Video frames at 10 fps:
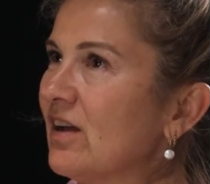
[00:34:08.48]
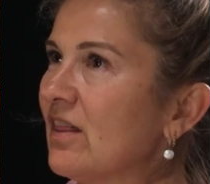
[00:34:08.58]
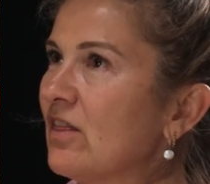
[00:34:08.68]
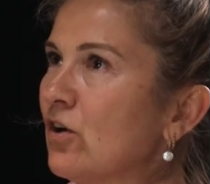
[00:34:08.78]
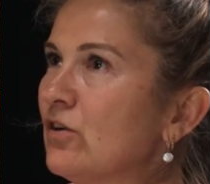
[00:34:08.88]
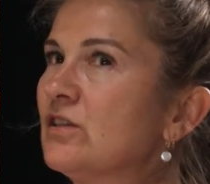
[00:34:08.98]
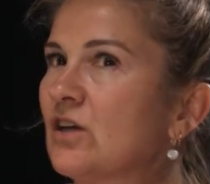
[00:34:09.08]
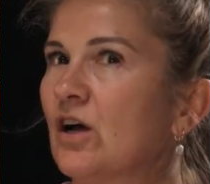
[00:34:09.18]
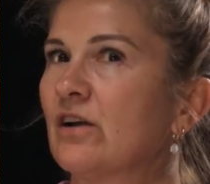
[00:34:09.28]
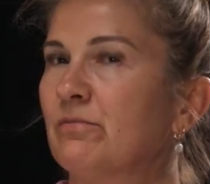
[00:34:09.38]
those
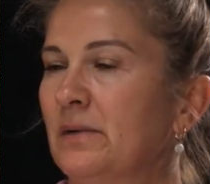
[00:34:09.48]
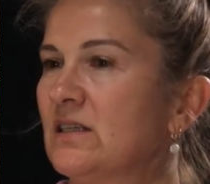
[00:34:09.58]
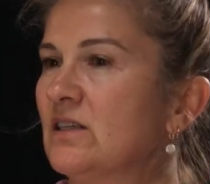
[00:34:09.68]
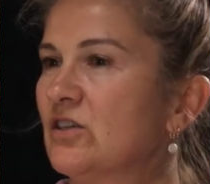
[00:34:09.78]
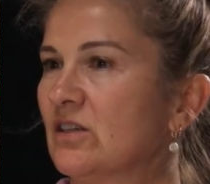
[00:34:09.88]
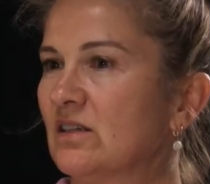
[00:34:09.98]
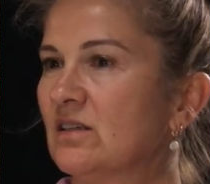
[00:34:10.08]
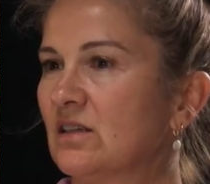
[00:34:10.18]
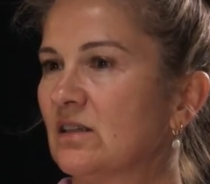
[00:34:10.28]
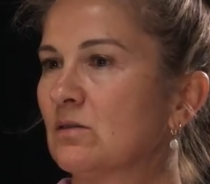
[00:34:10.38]
kind of
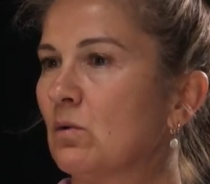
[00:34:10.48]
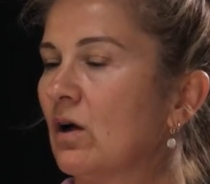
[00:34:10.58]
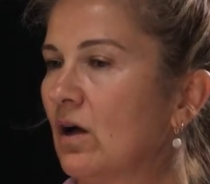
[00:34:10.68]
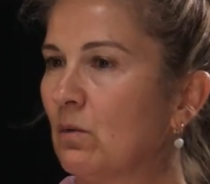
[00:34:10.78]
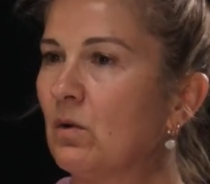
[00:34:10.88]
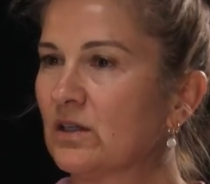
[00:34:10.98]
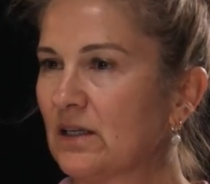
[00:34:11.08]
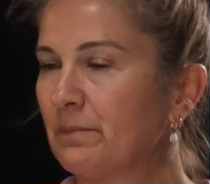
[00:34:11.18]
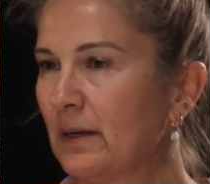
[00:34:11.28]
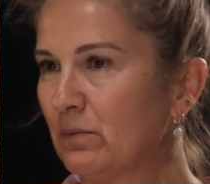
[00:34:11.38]
messages is what
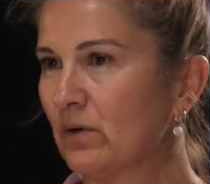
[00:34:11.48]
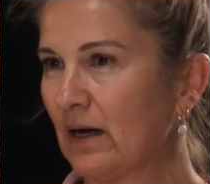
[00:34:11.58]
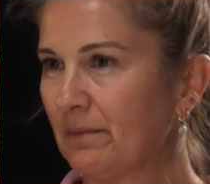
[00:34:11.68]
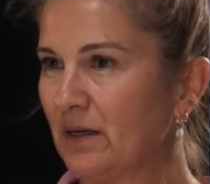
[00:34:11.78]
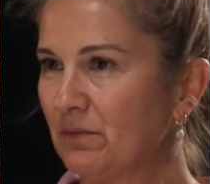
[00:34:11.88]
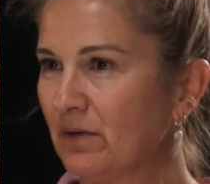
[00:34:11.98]
some people come in